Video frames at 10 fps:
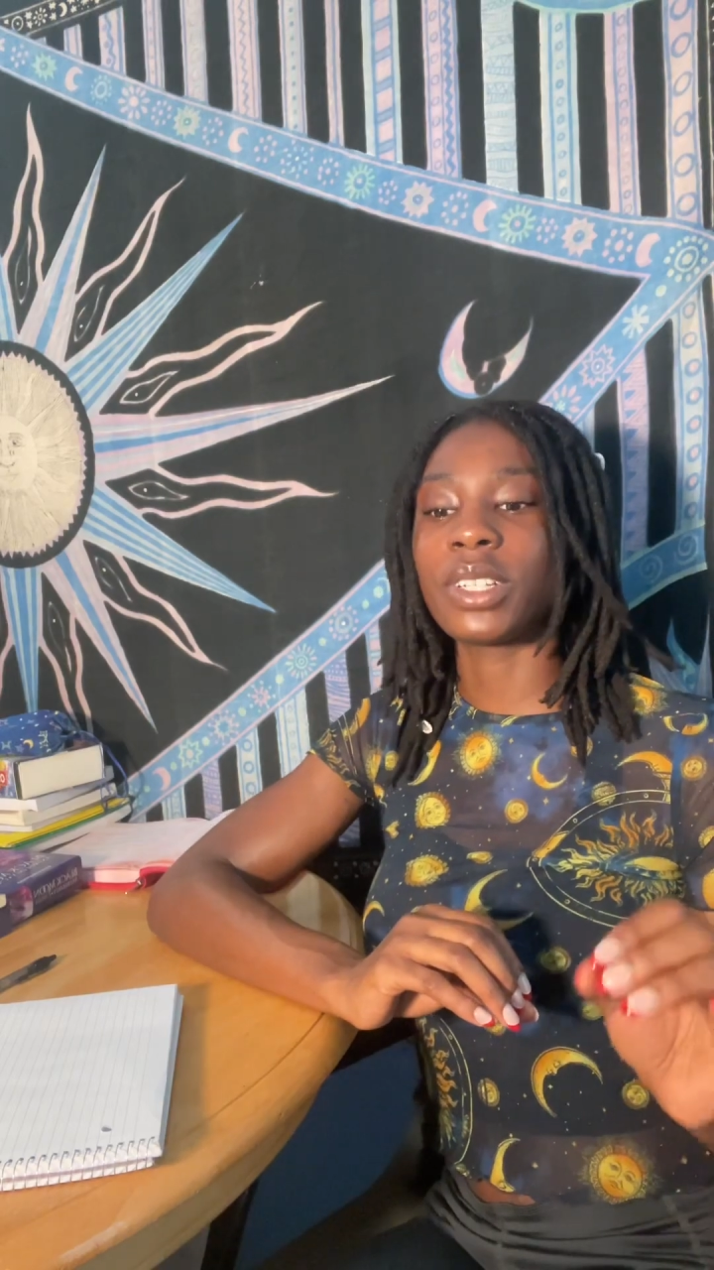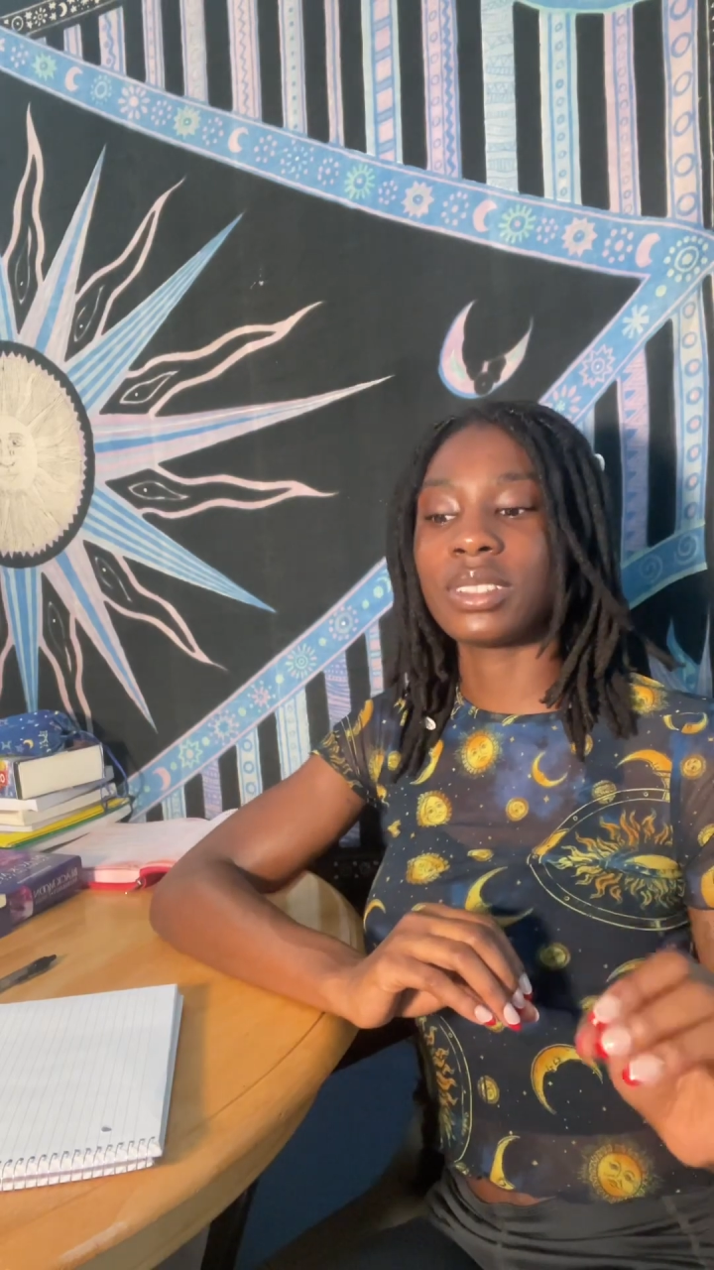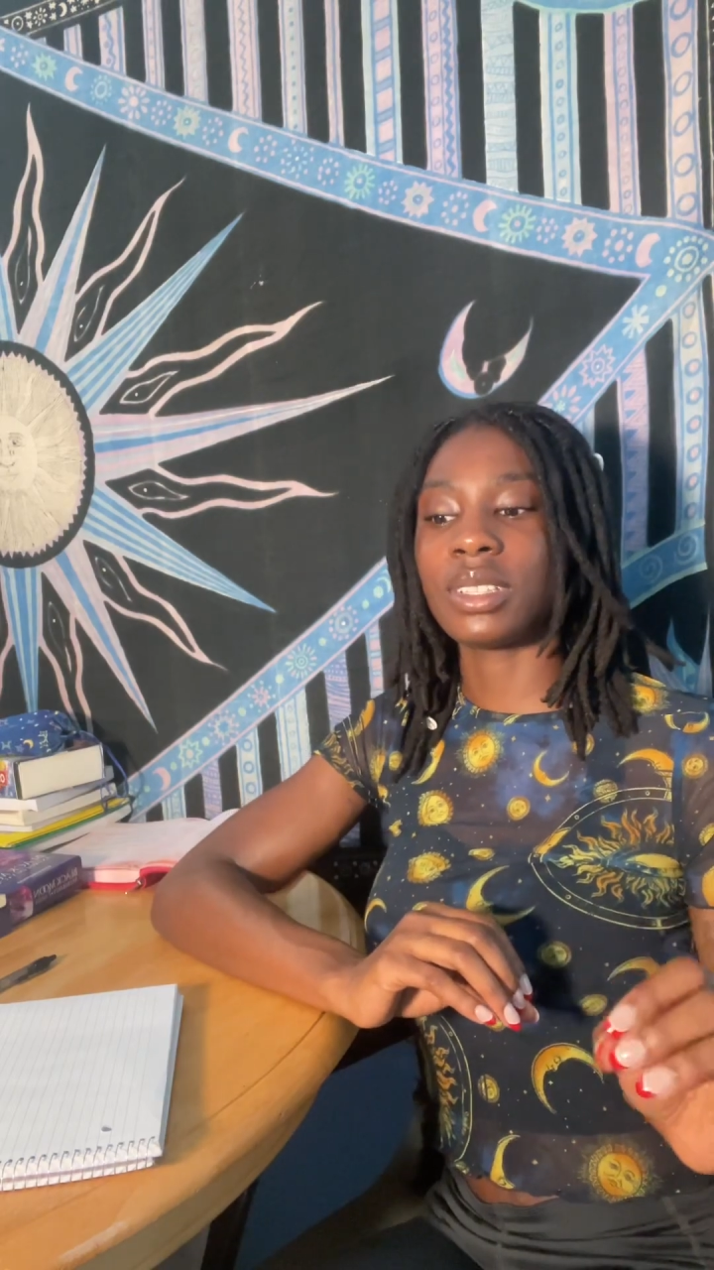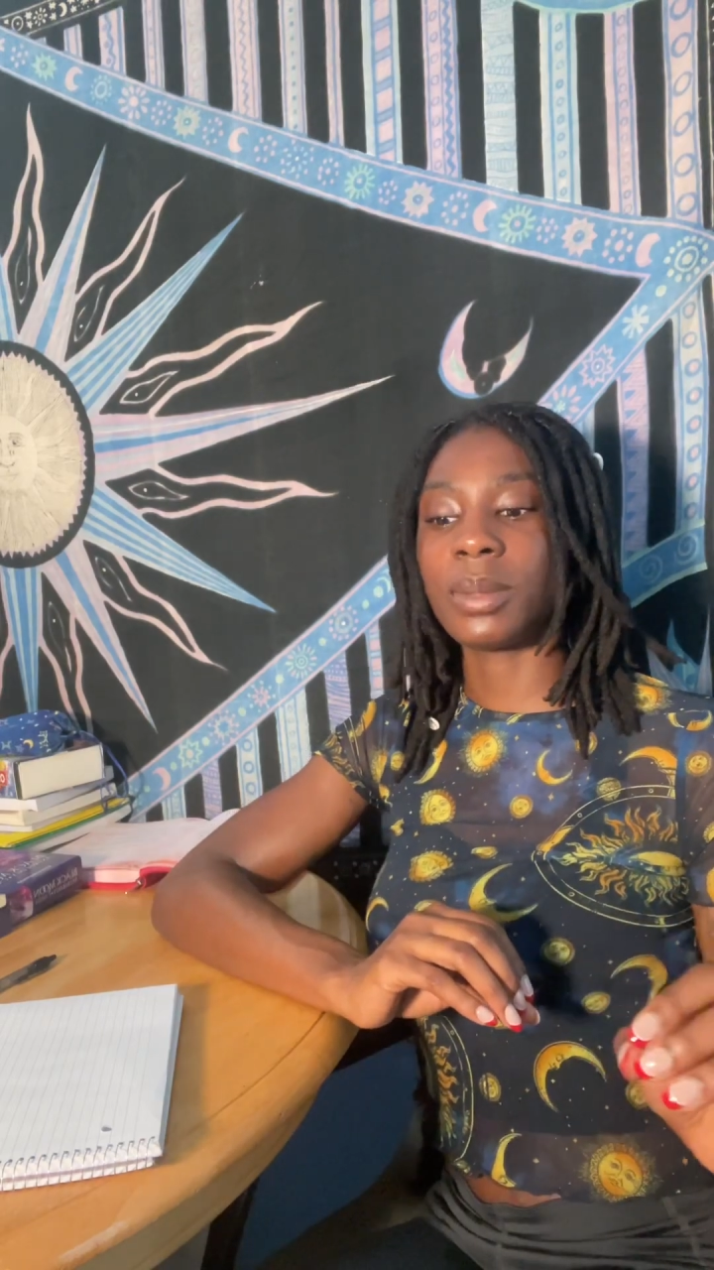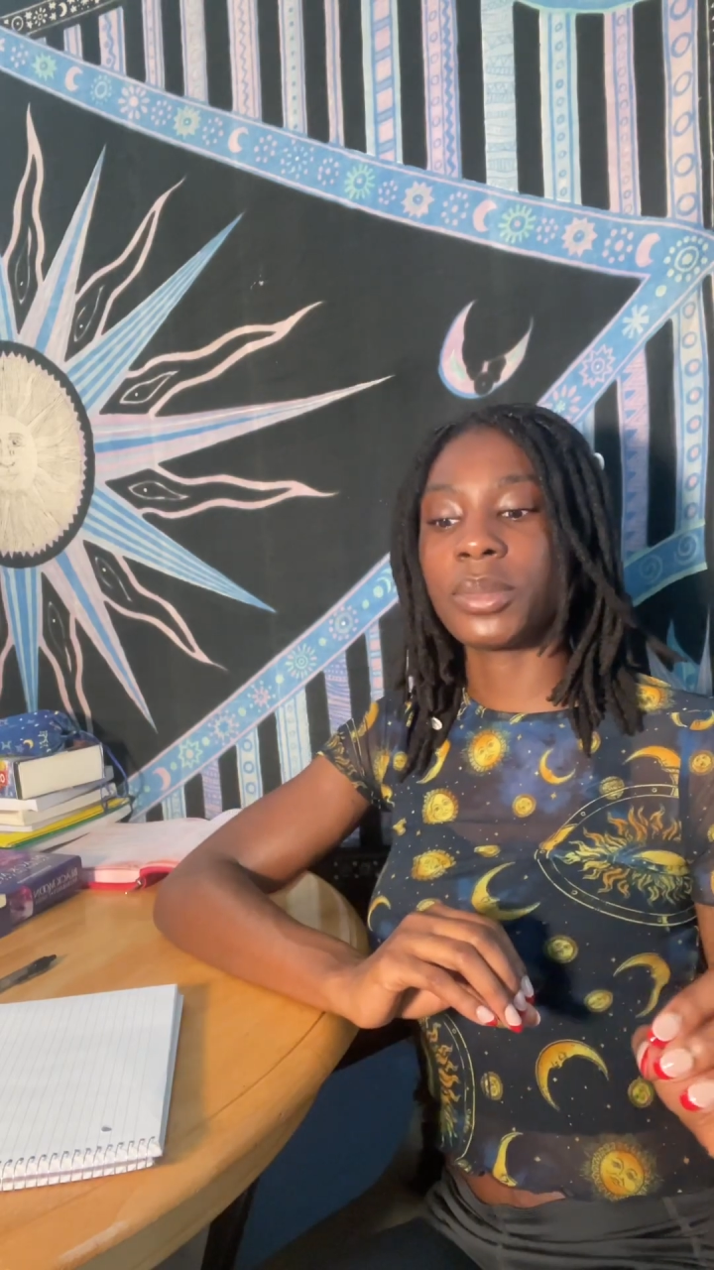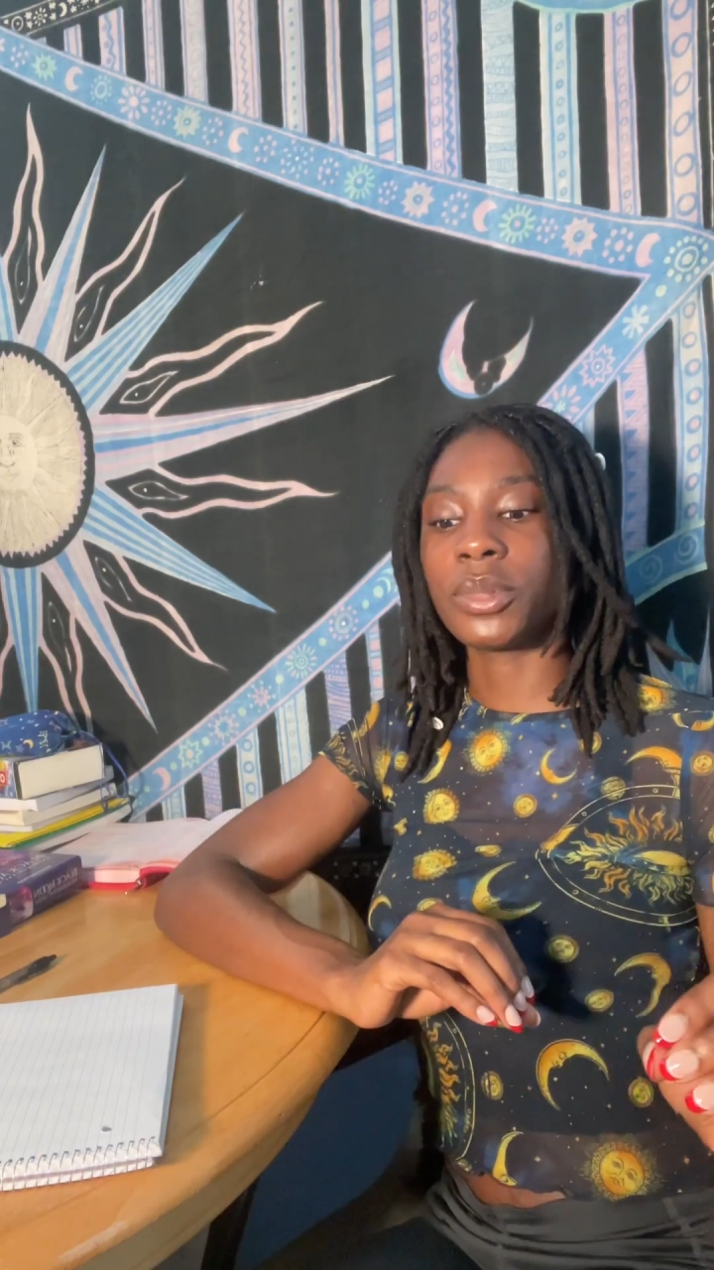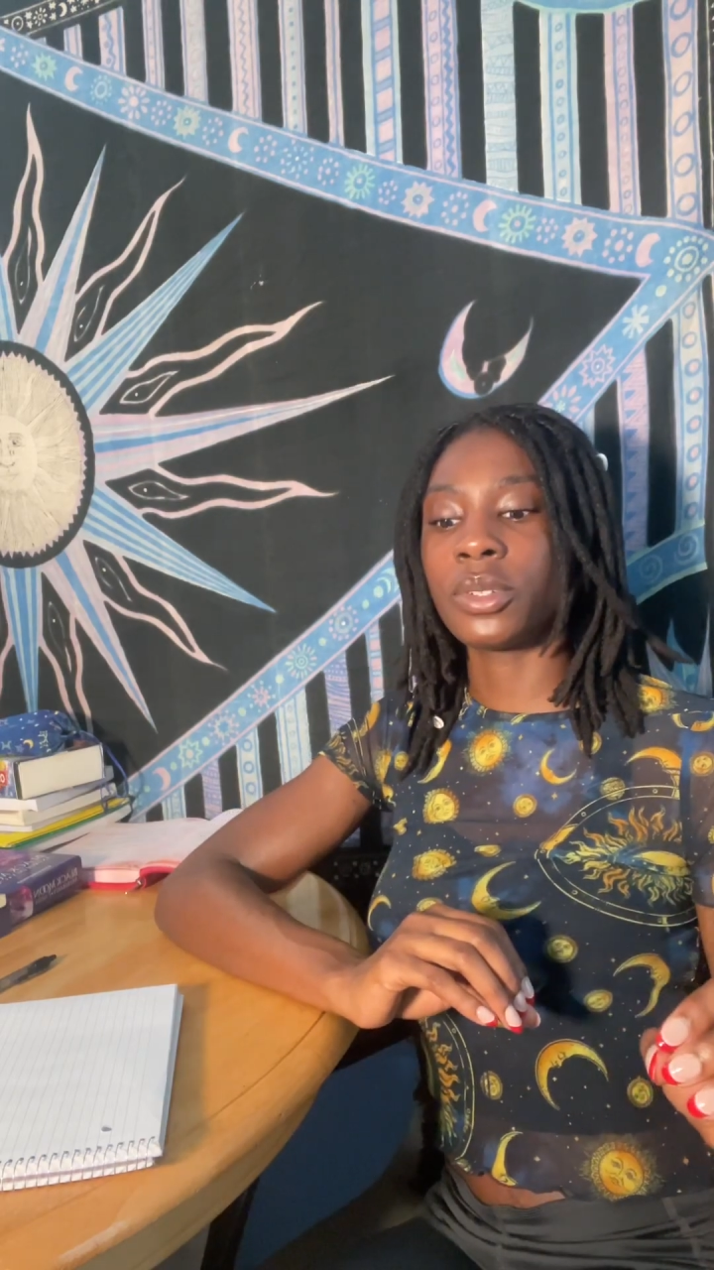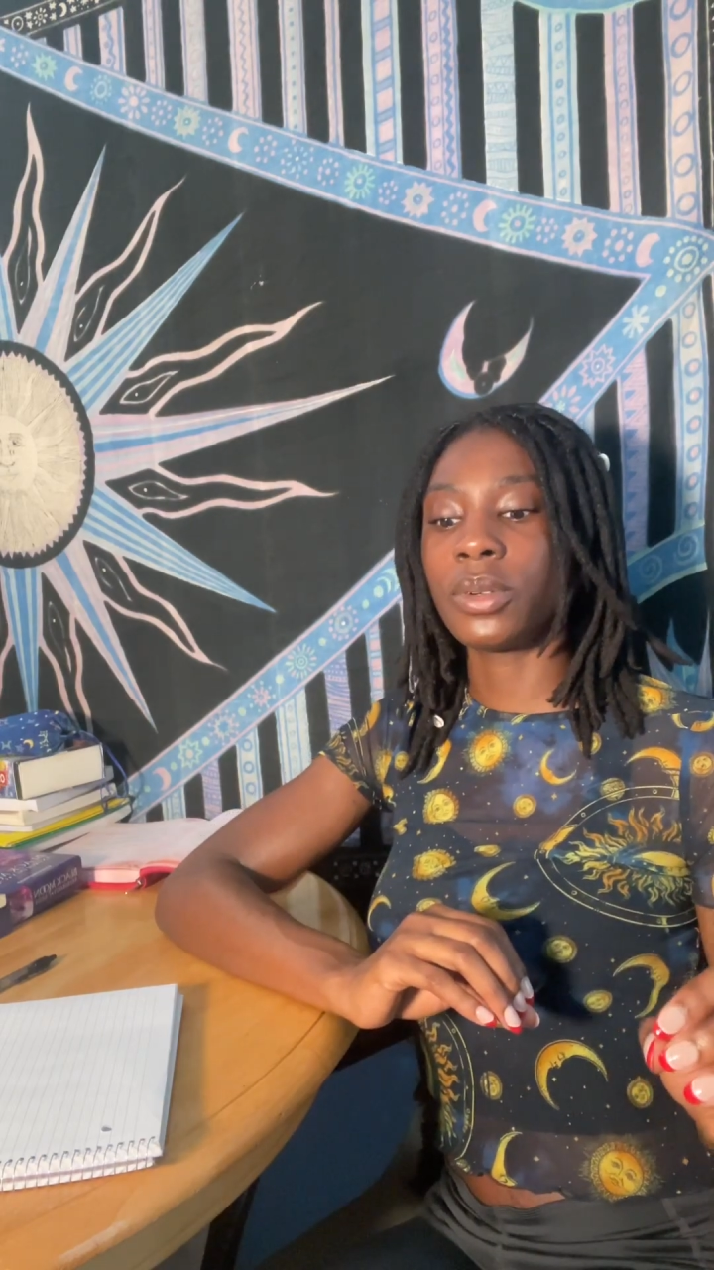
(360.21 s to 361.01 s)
example,